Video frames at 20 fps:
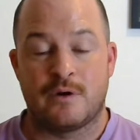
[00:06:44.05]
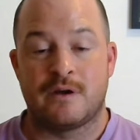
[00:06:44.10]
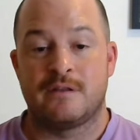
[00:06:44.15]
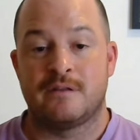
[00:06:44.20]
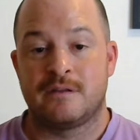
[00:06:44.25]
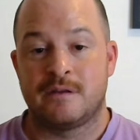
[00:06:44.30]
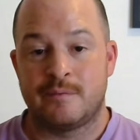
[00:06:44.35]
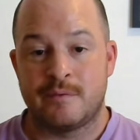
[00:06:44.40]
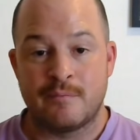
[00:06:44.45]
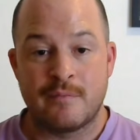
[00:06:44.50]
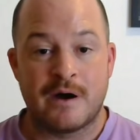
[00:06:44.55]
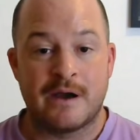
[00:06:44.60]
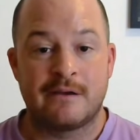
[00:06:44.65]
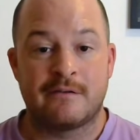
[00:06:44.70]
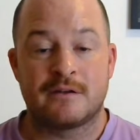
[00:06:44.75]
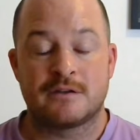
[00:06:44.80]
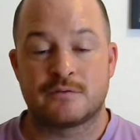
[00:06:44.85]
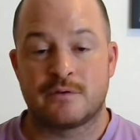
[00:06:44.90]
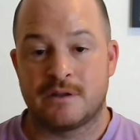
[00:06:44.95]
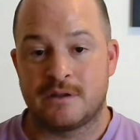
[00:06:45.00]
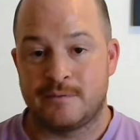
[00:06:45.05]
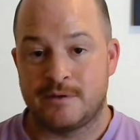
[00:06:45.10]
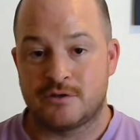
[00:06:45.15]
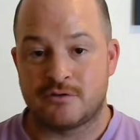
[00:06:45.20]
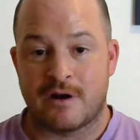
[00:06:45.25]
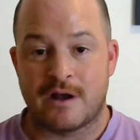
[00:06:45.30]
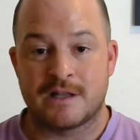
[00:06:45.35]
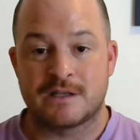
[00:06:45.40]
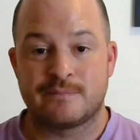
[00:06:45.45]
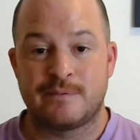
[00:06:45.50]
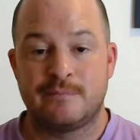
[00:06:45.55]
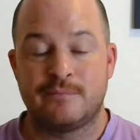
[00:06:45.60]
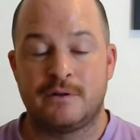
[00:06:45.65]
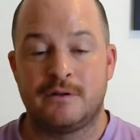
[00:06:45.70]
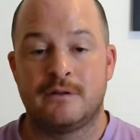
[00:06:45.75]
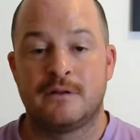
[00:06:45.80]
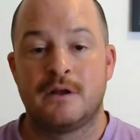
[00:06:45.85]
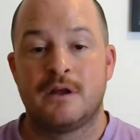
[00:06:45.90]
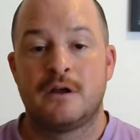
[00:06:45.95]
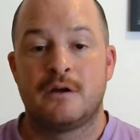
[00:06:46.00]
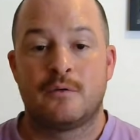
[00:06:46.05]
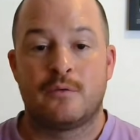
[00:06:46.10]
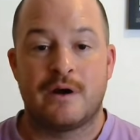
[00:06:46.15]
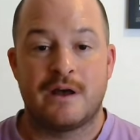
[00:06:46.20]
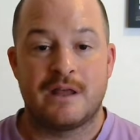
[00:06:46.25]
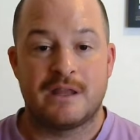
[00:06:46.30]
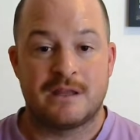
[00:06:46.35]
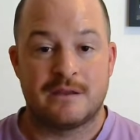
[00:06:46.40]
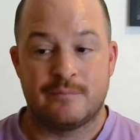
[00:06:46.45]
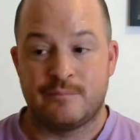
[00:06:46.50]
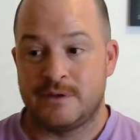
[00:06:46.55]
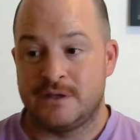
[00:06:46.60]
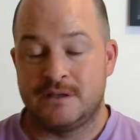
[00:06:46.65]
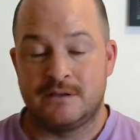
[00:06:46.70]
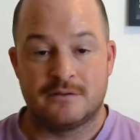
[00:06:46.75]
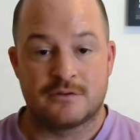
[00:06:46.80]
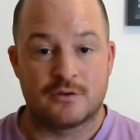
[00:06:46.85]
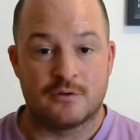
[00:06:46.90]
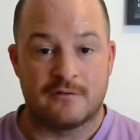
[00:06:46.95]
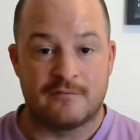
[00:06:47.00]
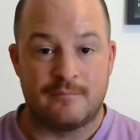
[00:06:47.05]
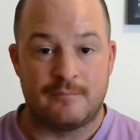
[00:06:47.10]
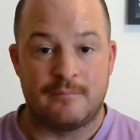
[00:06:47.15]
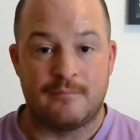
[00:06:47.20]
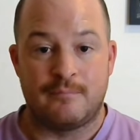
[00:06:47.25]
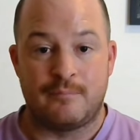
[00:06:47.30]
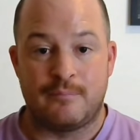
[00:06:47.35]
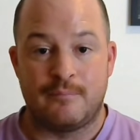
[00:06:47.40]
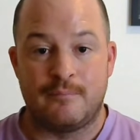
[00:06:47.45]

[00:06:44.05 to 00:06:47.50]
whether they be migrants, whether they be trans people, whether they be sort of